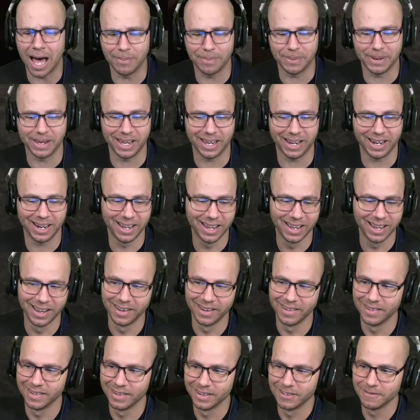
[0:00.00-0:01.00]
it.
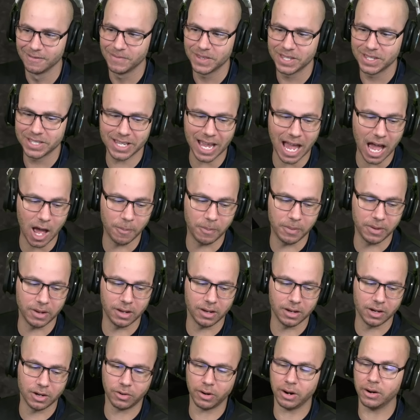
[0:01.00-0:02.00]
Stop
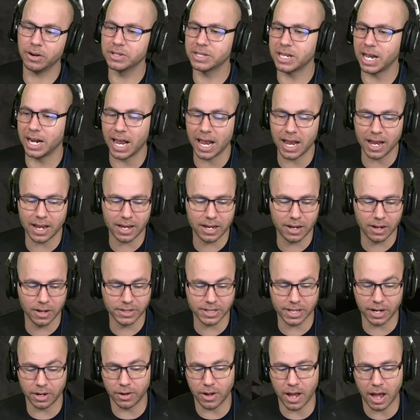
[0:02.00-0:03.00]
it. Guerrero's got 8 kills. I
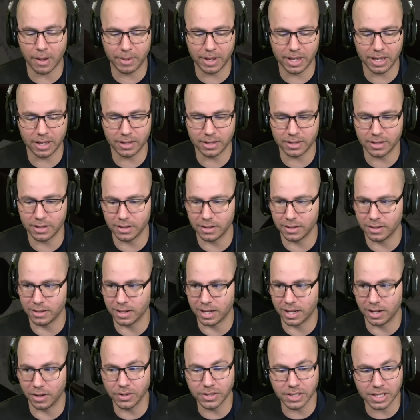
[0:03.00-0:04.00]
don't know how many
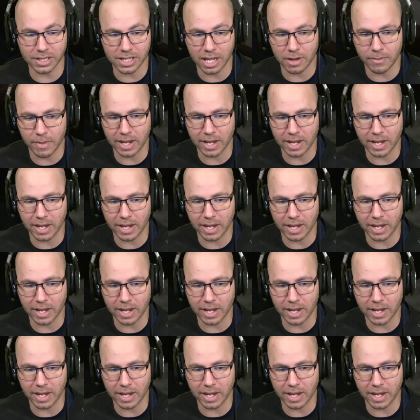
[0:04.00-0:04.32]
kills his teammates